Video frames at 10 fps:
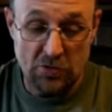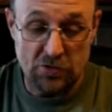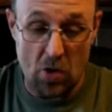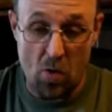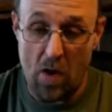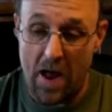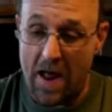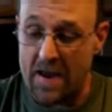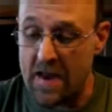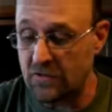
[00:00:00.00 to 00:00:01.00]
So
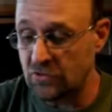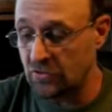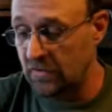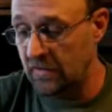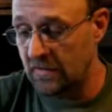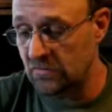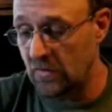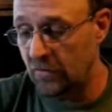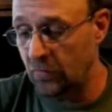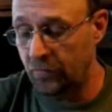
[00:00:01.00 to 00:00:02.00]
that's
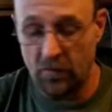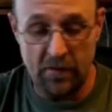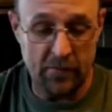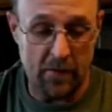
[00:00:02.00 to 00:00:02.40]
what I do for a living.